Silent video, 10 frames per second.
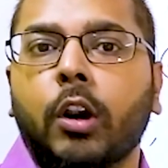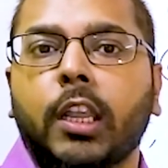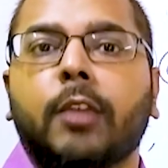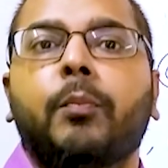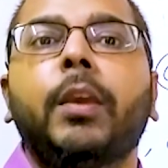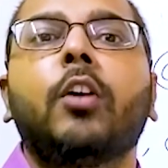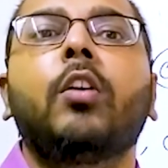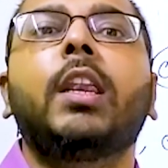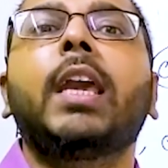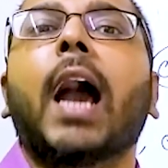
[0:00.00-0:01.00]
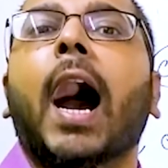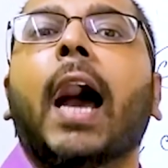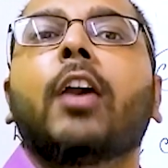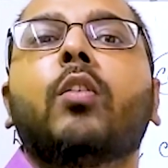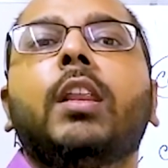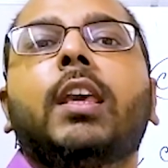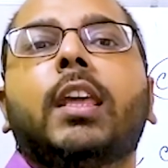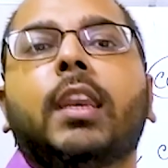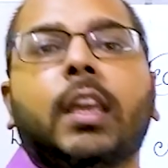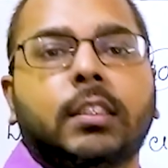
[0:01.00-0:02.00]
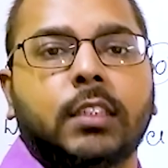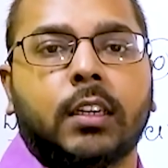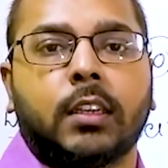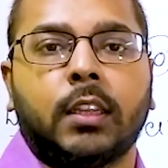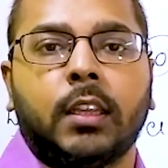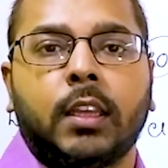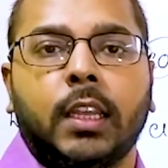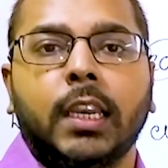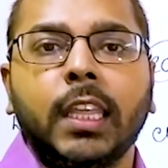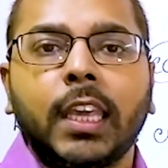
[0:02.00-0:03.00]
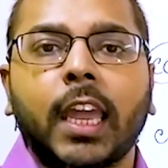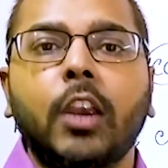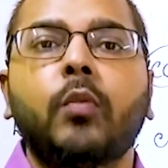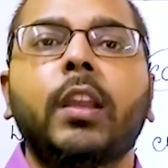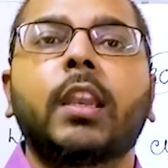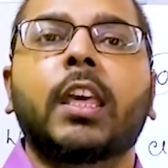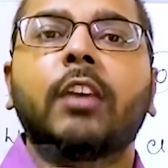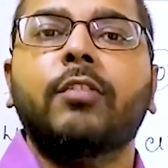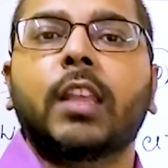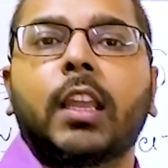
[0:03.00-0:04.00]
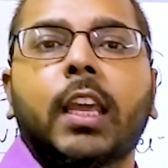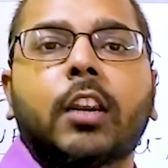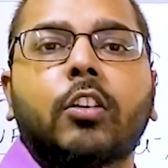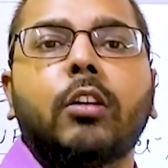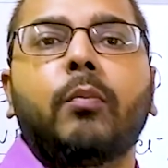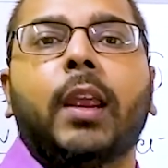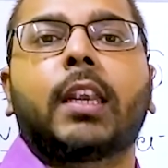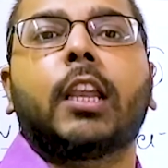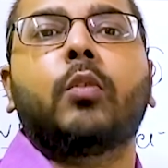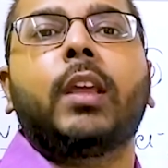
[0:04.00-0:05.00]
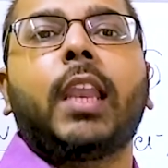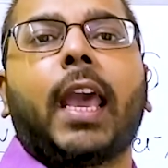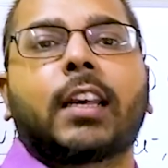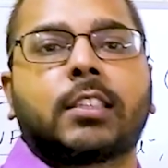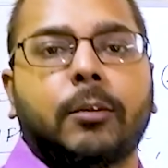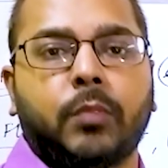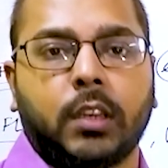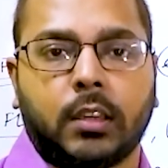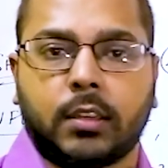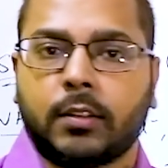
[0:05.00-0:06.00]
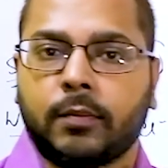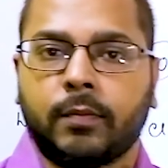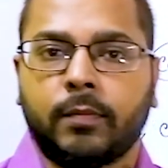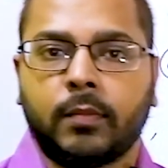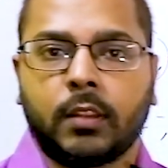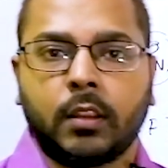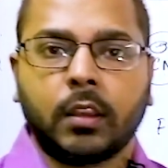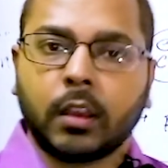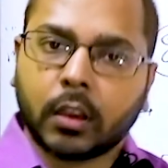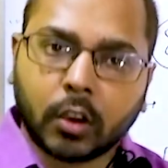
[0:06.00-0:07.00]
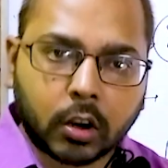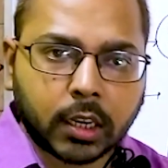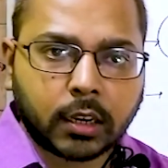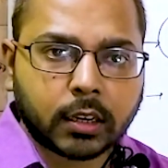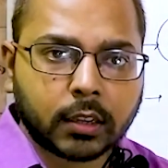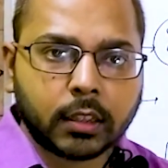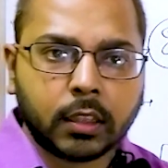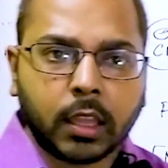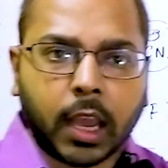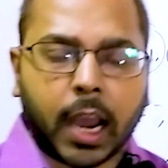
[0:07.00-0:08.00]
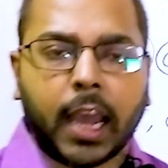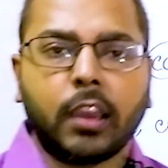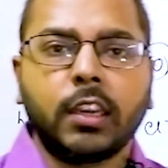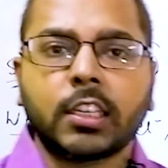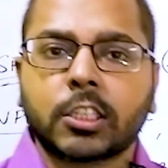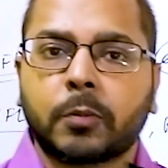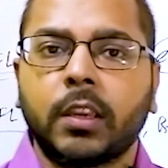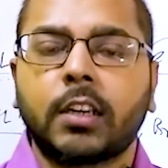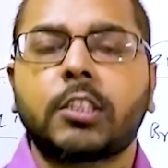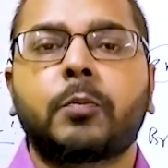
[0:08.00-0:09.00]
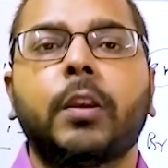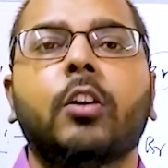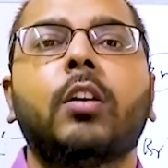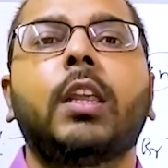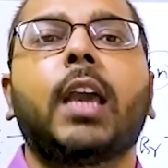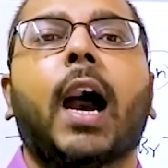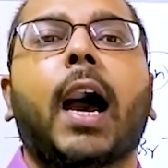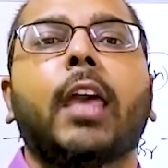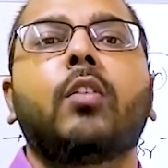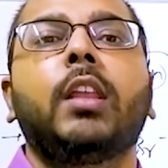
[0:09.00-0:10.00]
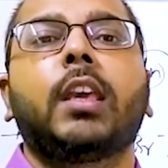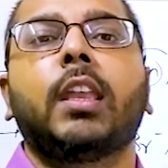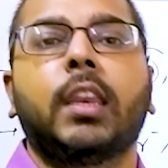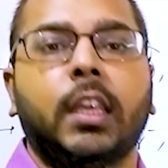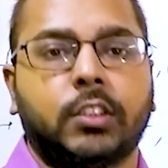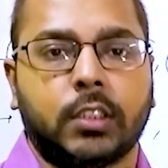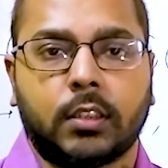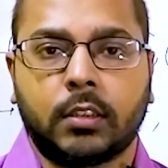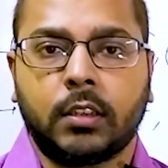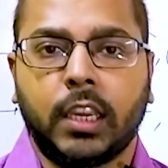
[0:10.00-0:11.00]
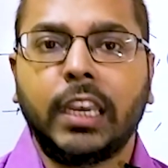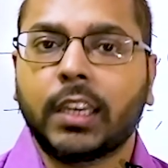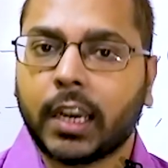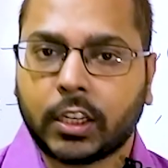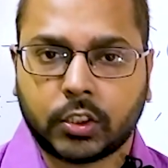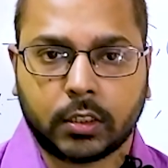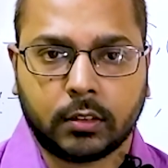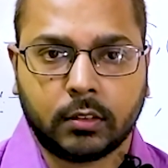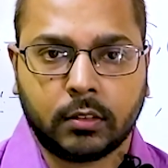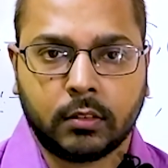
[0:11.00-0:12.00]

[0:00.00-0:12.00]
bonding, purely ionic in nature. Ligand will give the electron, metal will accept it. Got it? Ionic spheres purely ionic in nature, interaction.